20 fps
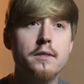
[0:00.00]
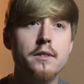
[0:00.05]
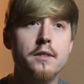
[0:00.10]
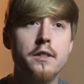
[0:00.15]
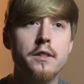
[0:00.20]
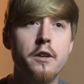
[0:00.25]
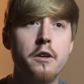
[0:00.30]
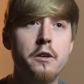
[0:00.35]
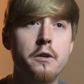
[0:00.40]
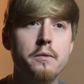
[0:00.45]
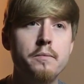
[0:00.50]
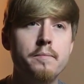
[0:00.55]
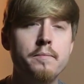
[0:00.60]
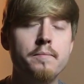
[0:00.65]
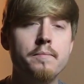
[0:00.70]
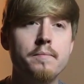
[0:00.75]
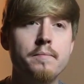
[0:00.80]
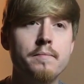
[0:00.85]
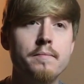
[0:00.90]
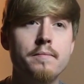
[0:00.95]
So then
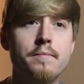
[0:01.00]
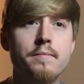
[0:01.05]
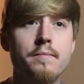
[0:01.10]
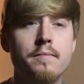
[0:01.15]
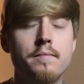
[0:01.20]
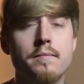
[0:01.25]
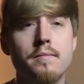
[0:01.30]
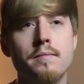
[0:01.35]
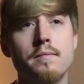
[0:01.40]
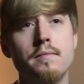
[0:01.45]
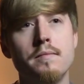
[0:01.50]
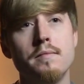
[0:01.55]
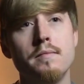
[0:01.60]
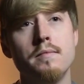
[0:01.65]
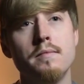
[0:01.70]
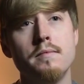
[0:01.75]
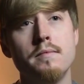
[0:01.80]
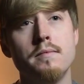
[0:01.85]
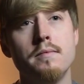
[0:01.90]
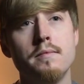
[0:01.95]
are there still
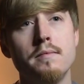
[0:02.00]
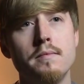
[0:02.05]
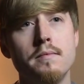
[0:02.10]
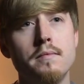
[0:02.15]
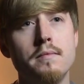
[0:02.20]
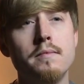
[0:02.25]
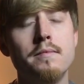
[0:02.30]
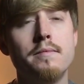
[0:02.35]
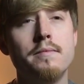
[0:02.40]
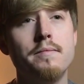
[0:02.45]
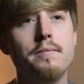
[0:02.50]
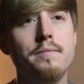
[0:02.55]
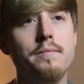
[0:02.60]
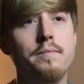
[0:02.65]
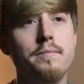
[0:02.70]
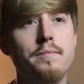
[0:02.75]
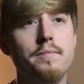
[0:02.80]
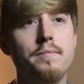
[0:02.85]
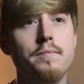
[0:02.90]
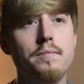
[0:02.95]
struggles? Even after
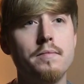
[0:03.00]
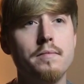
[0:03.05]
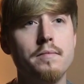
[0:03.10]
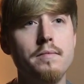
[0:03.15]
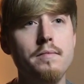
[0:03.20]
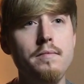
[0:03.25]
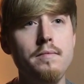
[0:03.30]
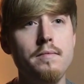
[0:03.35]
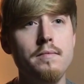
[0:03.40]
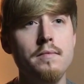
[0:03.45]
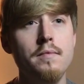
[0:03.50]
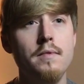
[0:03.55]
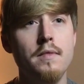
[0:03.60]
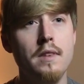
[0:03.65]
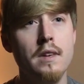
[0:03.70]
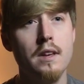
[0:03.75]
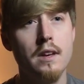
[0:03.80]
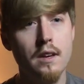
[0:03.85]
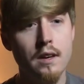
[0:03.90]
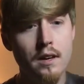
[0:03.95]
2 years,
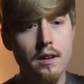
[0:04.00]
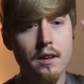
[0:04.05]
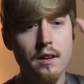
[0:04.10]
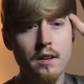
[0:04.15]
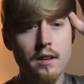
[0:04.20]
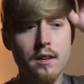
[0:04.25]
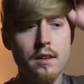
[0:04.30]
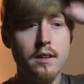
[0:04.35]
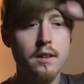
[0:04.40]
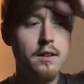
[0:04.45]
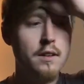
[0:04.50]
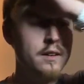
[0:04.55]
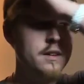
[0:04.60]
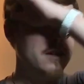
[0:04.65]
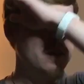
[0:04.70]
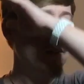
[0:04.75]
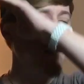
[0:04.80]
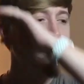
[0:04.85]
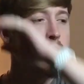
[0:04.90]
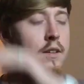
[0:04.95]
do you still have any
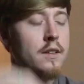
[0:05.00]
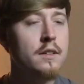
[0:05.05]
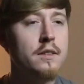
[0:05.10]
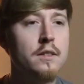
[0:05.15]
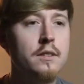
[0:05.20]
struggles?